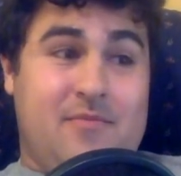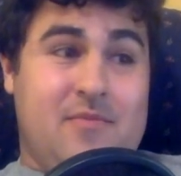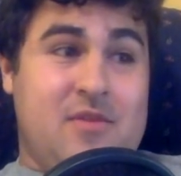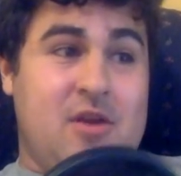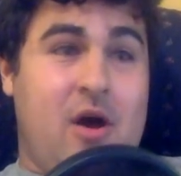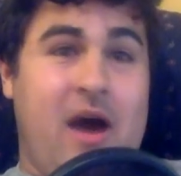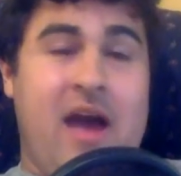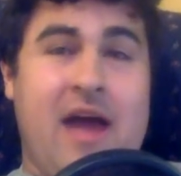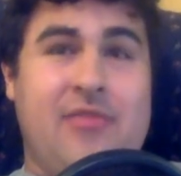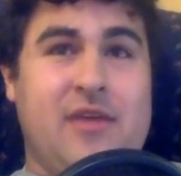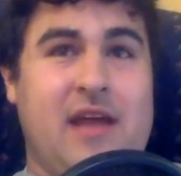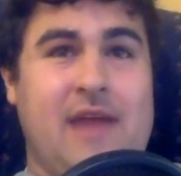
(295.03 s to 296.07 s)
You know,
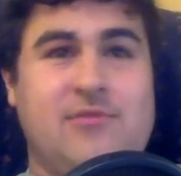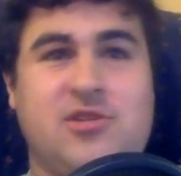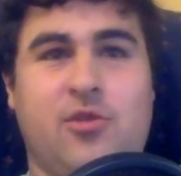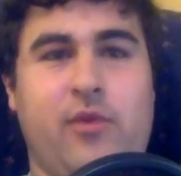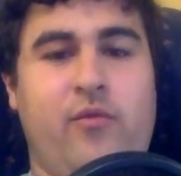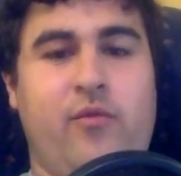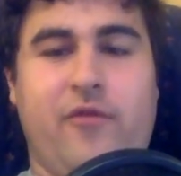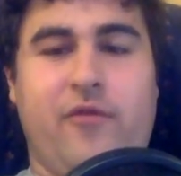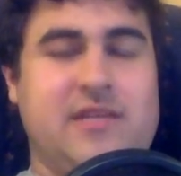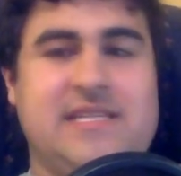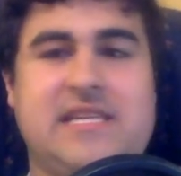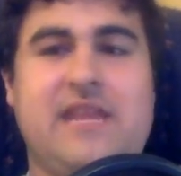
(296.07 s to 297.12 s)
I think I'm sure we've
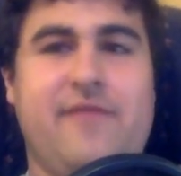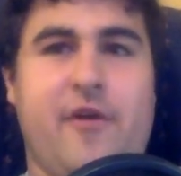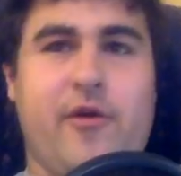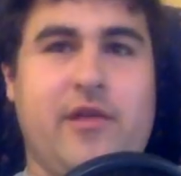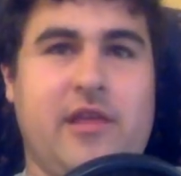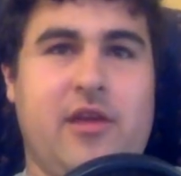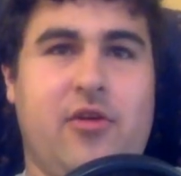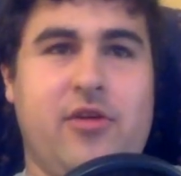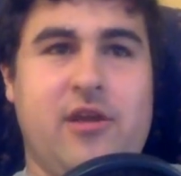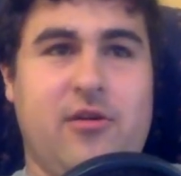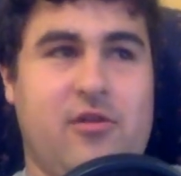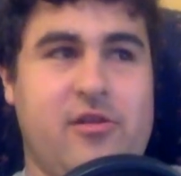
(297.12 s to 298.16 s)
only seen very little
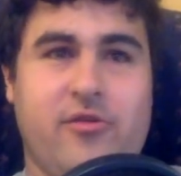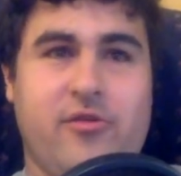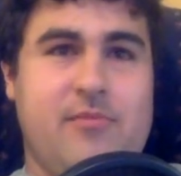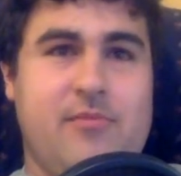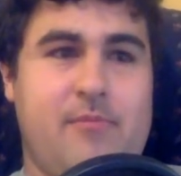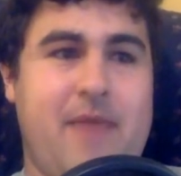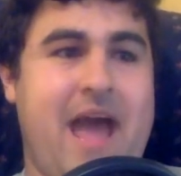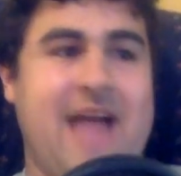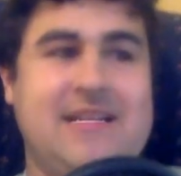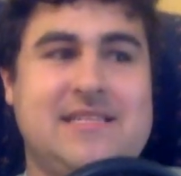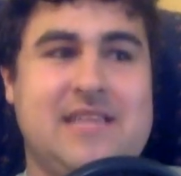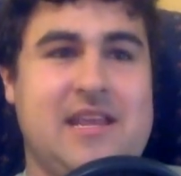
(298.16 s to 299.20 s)
here, clearly, but
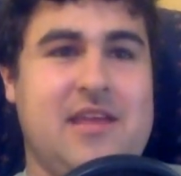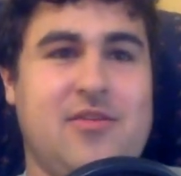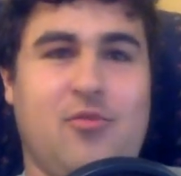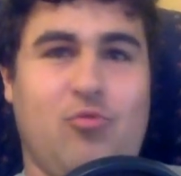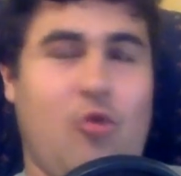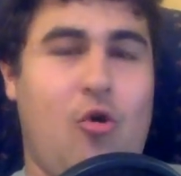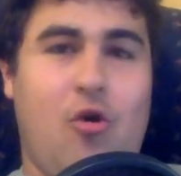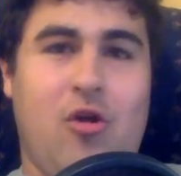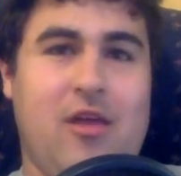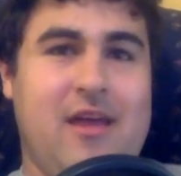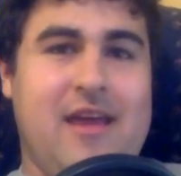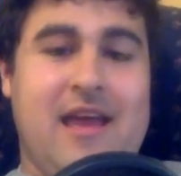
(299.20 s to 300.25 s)
Pattinson in the
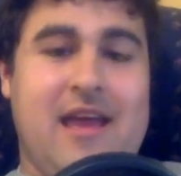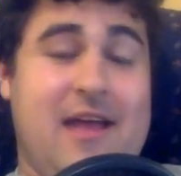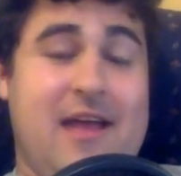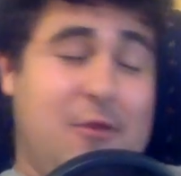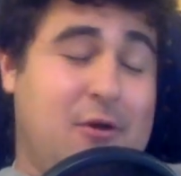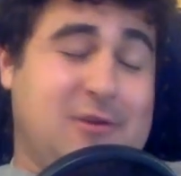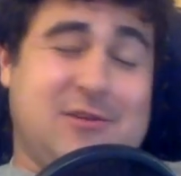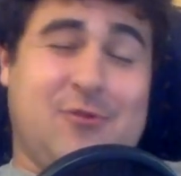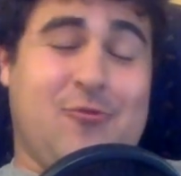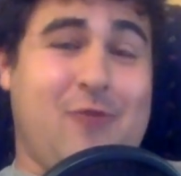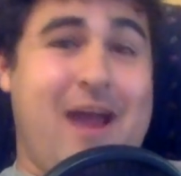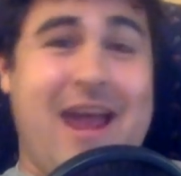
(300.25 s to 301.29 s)
role, looks
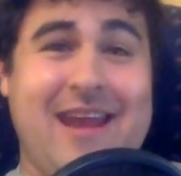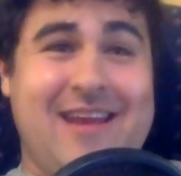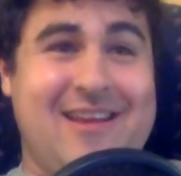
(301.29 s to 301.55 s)
great.